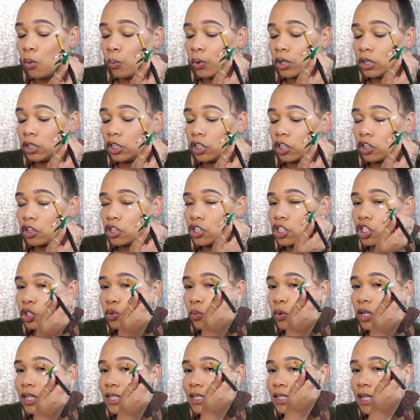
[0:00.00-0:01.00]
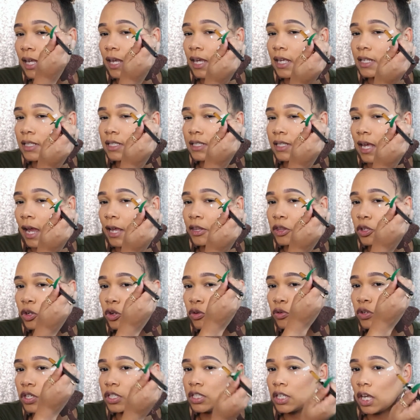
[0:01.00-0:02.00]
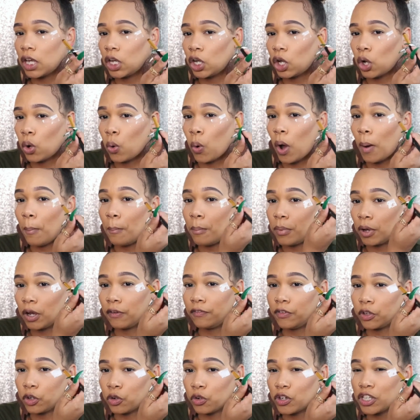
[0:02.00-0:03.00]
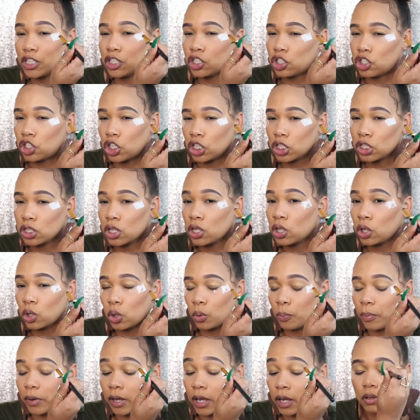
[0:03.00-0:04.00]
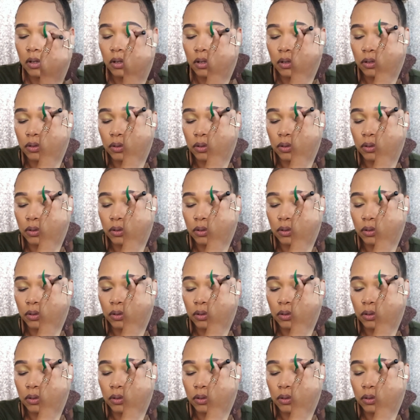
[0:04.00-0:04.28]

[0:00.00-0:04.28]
We literally just want to stay inside the crease and go above the crease just a little bit.